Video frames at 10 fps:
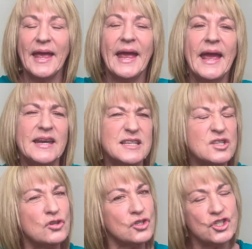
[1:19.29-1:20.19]
and is
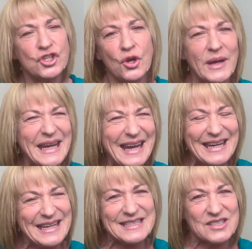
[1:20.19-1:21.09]
not showing
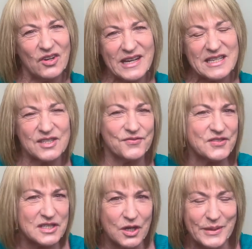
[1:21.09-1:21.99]
any signs of
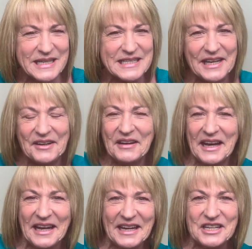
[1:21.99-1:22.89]
slowing down,
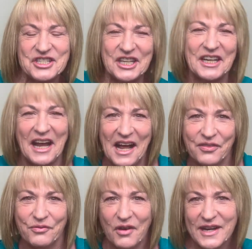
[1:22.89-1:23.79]
aging,
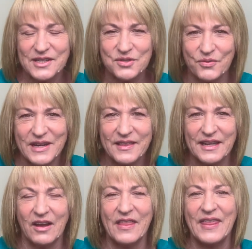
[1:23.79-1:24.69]
arthritis, or anything
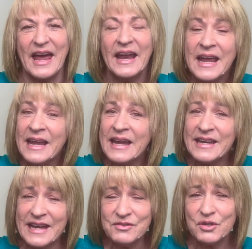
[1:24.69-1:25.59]
like that,
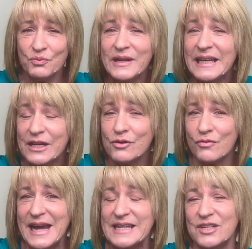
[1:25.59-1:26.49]
now's a really
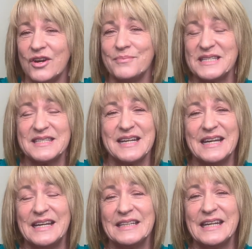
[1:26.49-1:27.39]
great time to start
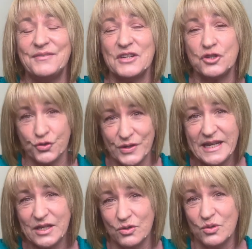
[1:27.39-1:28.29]
even treating
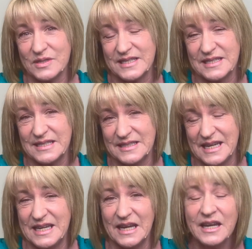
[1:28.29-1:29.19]
your horse as a
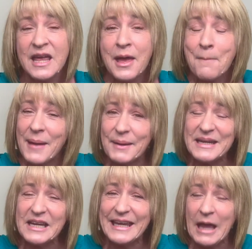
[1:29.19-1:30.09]
senior. Maybe
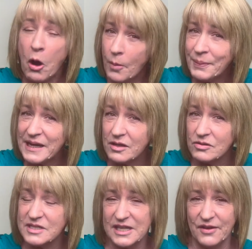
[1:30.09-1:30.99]
hopping along
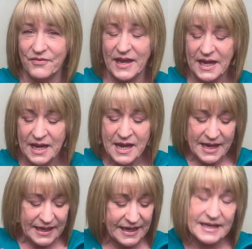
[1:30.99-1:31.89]
to your vet,
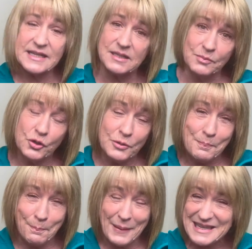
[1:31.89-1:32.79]
getting some good
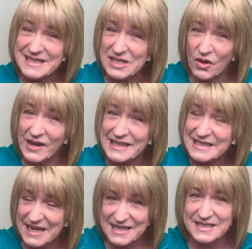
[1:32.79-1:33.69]
baseline
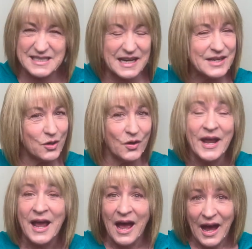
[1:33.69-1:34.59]
tests done on
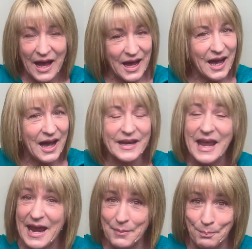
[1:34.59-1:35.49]
heart
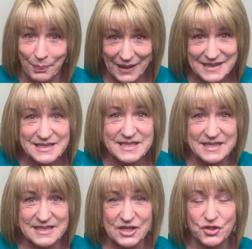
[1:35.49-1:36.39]
and bloods,
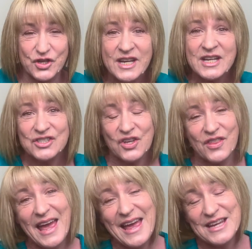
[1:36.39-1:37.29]
etc., so that
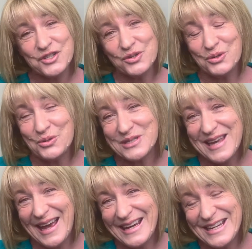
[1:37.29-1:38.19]
as your horse
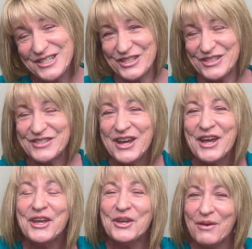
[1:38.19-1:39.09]
ages,
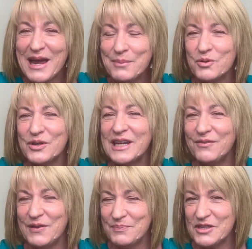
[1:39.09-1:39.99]
you're able to give
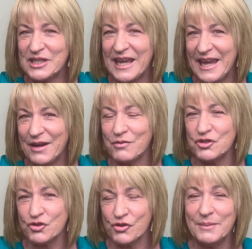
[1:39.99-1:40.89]
him the care and
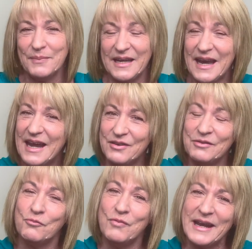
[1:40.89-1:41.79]
treatment and
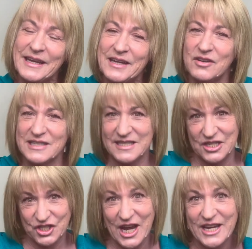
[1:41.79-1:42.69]
recognize the
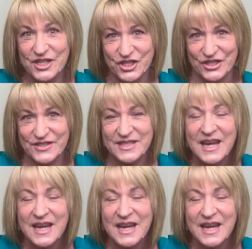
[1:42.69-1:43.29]
changes